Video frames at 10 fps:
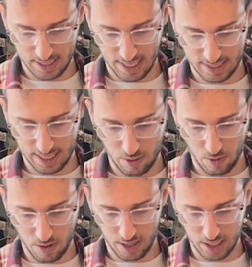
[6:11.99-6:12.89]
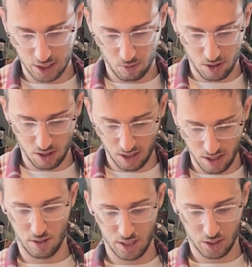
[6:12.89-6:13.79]
So let's say I want this
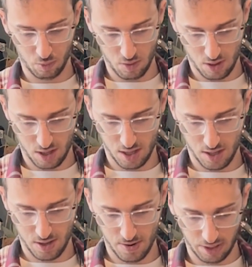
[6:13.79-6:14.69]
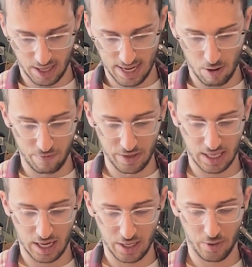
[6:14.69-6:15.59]
one here. Now,
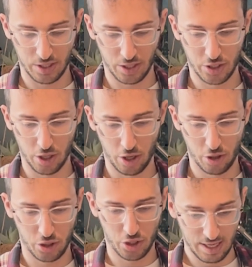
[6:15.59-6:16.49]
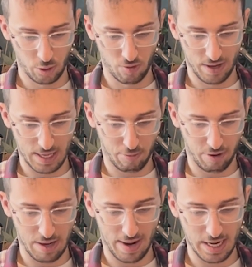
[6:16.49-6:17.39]
obviously I can go into the search. There's already
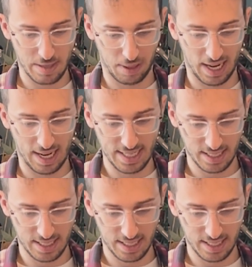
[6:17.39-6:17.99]
pre-made playlists.